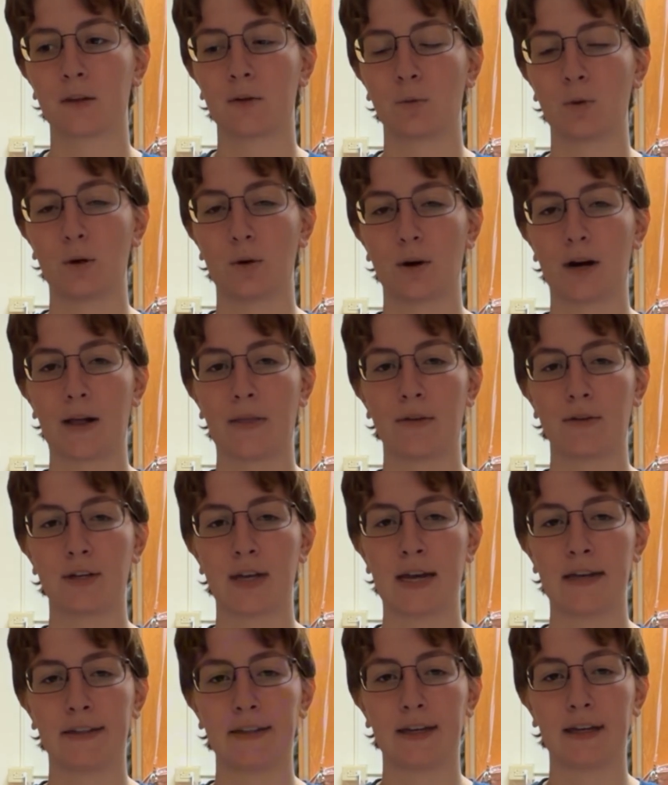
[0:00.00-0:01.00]
we were either
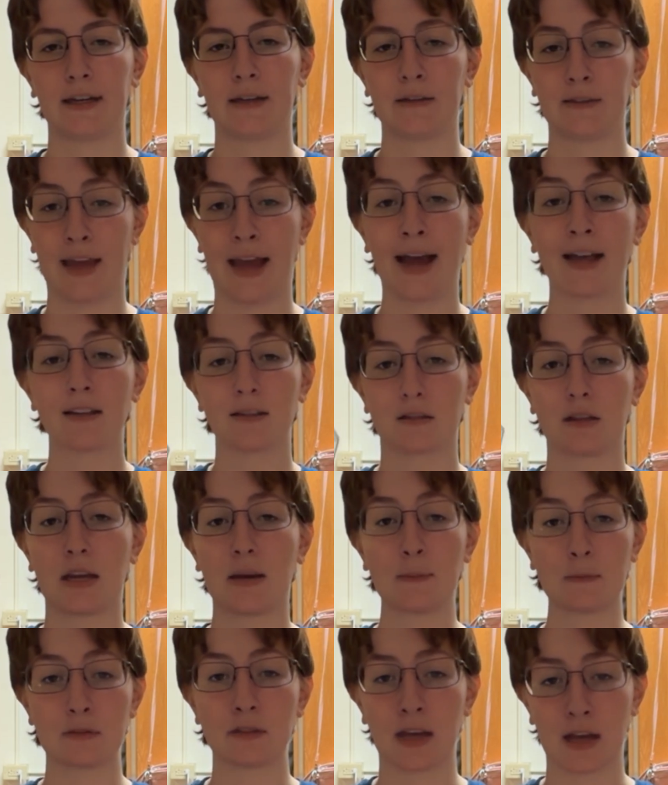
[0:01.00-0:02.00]
taking that
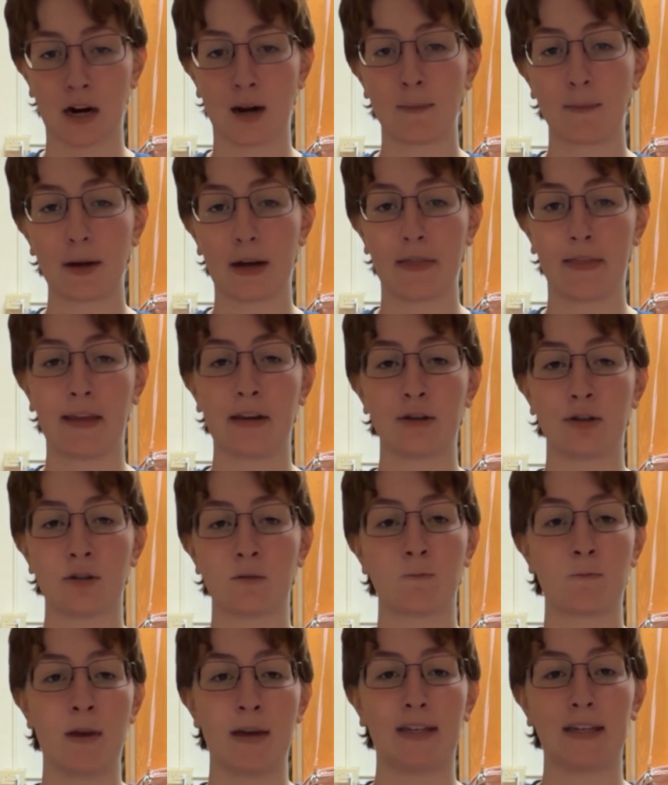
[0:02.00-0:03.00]
same setup and then
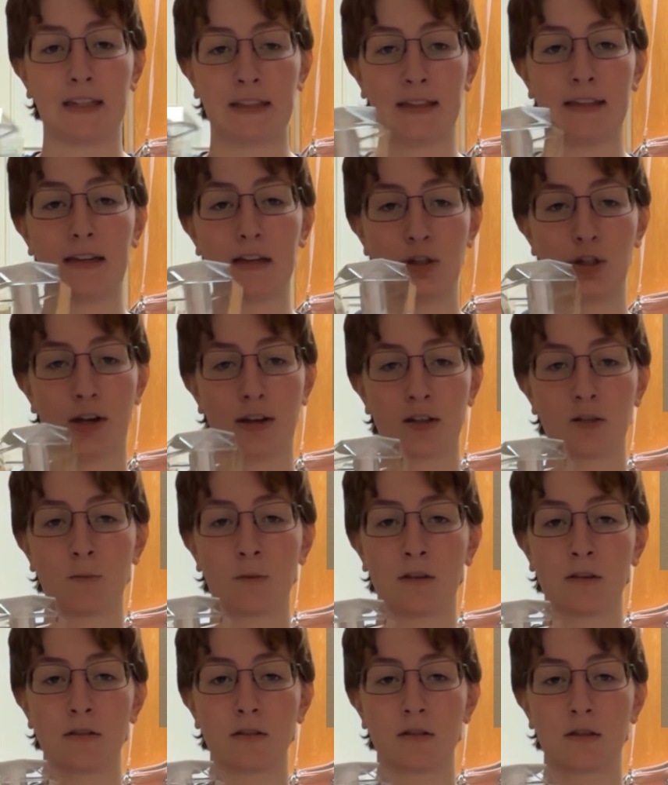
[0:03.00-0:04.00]
just making the
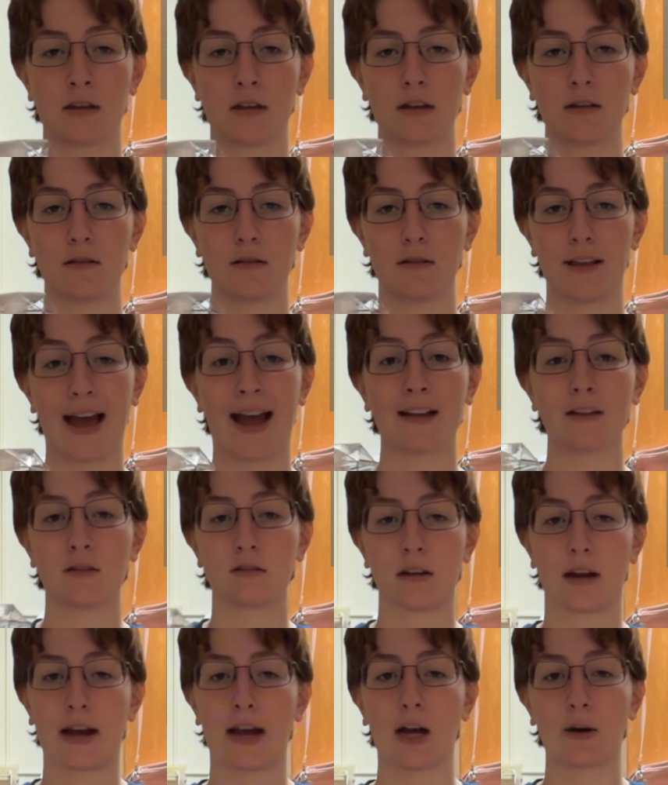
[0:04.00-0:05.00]
adjustments that that
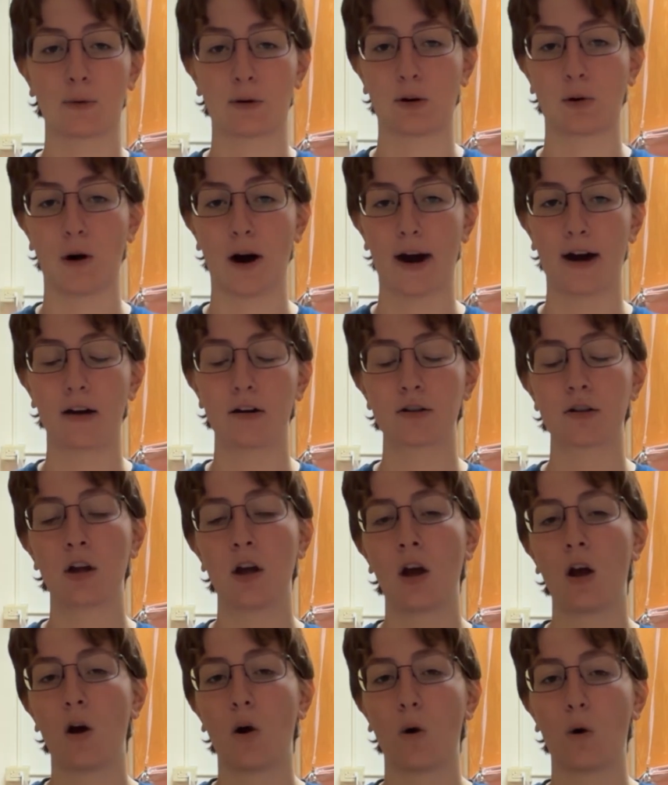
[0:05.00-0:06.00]
style requires,
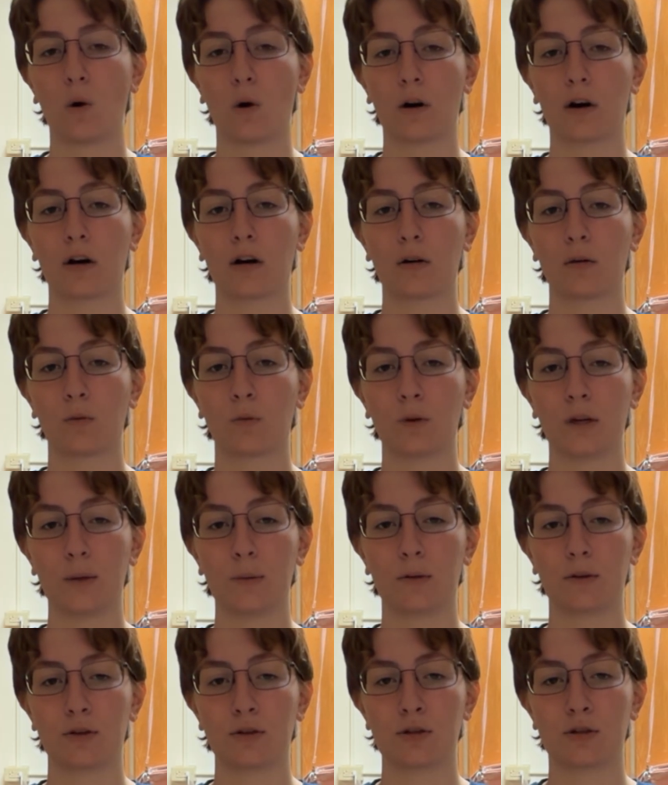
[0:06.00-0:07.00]
or we
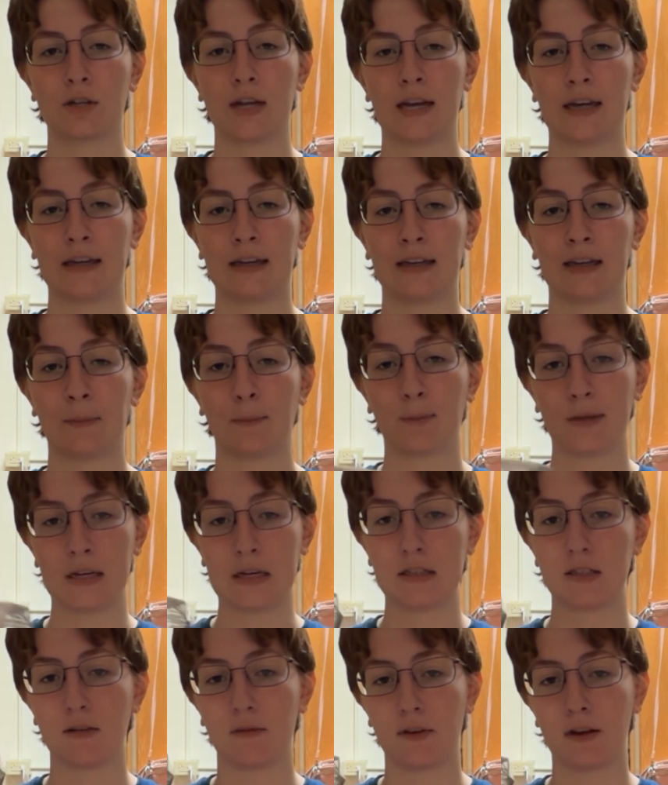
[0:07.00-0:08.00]
were just taking a
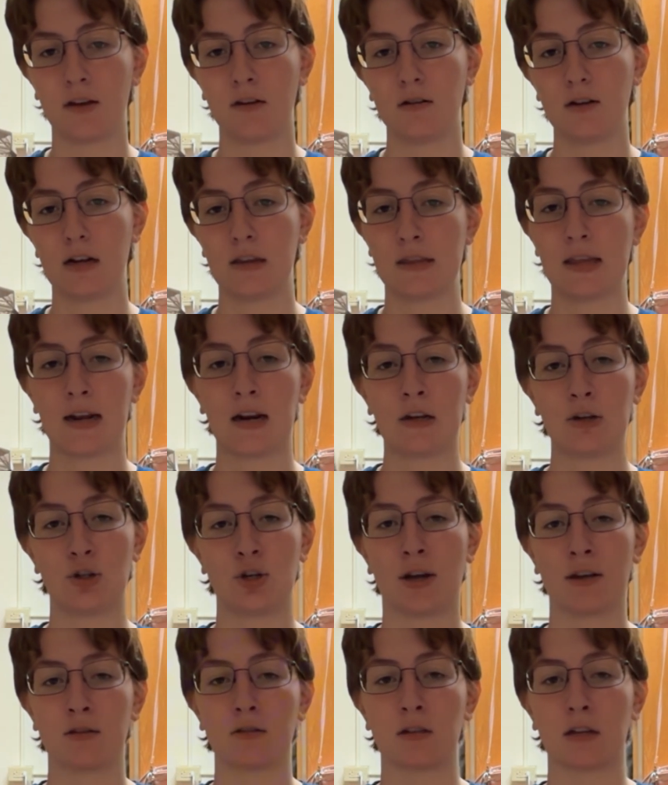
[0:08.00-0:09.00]
piece of it and then
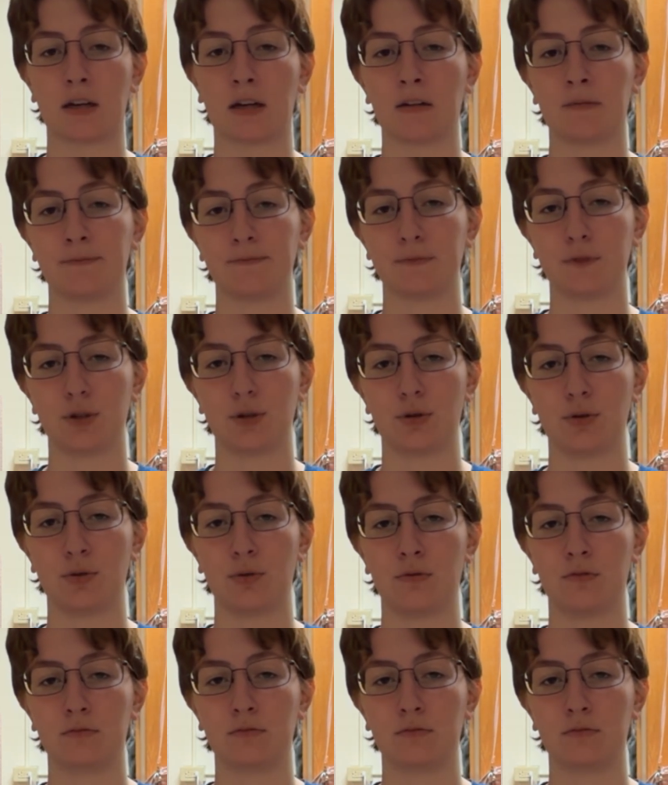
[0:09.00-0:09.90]
adjusting to